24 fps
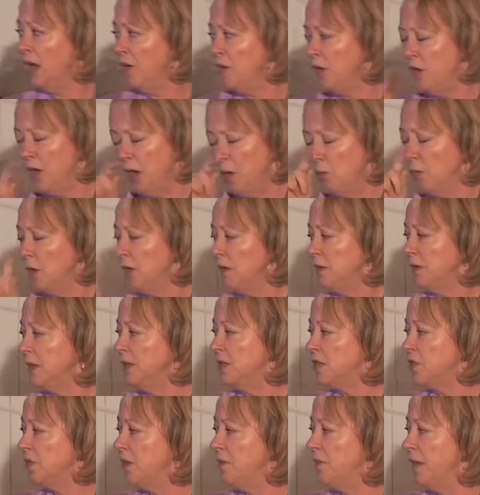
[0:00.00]
And you know, one thing
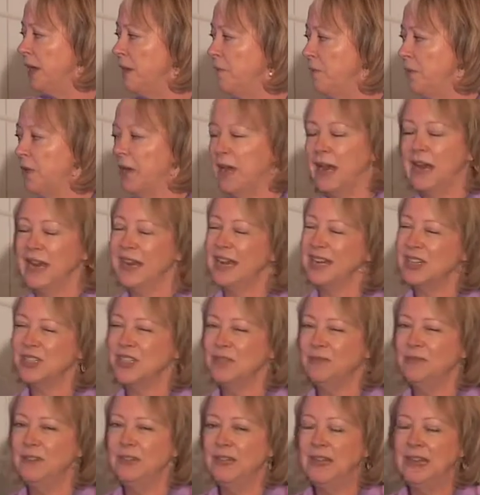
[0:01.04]
to remember, and I
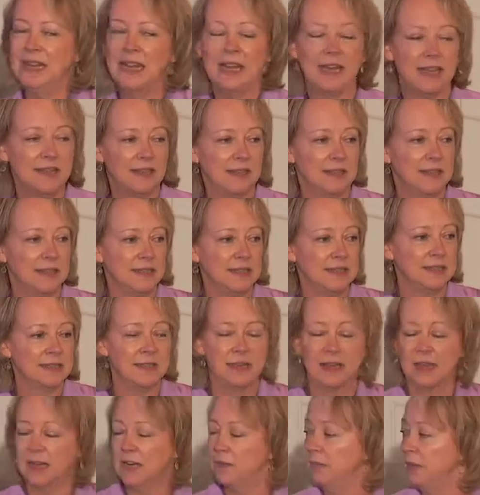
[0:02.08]
actually really like this
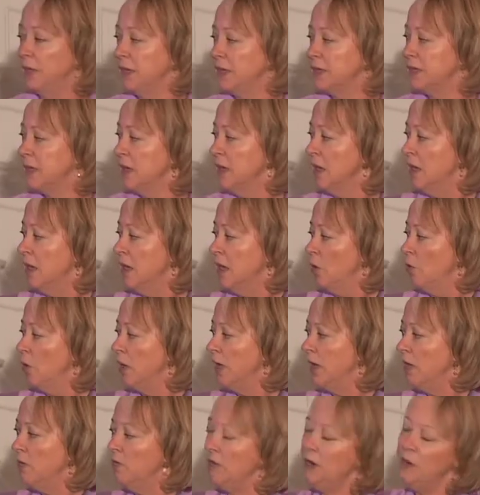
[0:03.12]
slide, because what
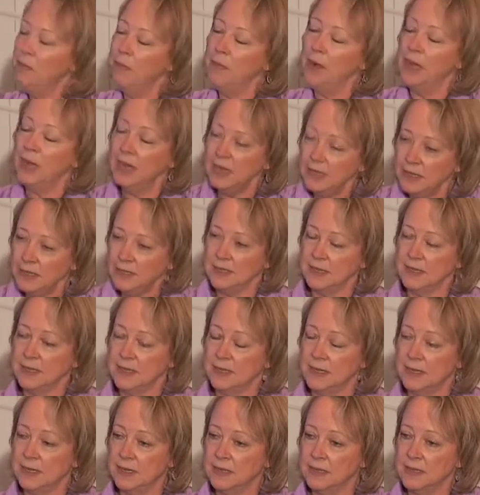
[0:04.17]
it reminds us
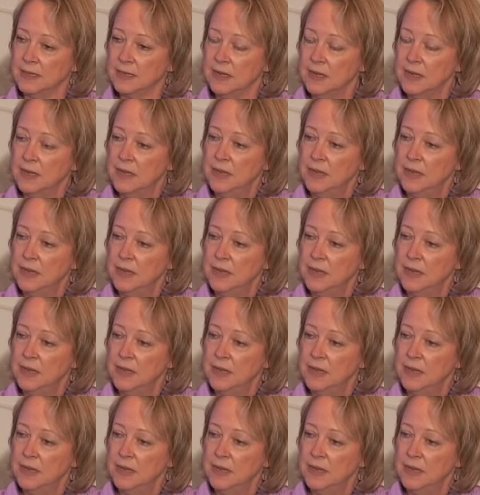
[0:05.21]
is